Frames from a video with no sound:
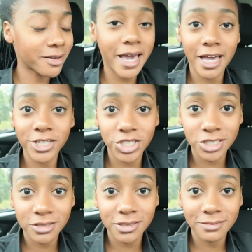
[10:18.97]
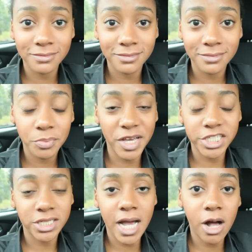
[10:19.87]
cash.
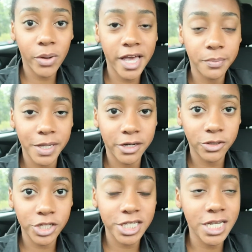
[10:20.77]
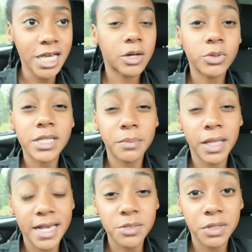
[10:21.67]
Imagine how happy I was. That was a
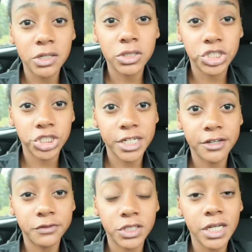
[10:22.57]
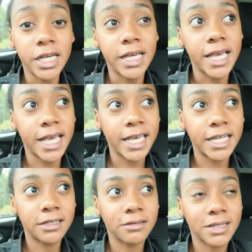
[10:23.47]
last minute shift,
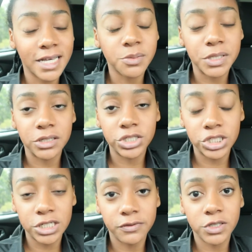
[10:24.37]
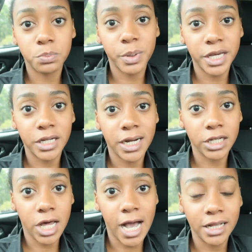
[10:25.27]
and last minute shifts pay a
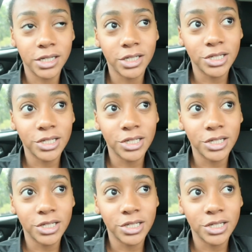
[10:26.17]
lot.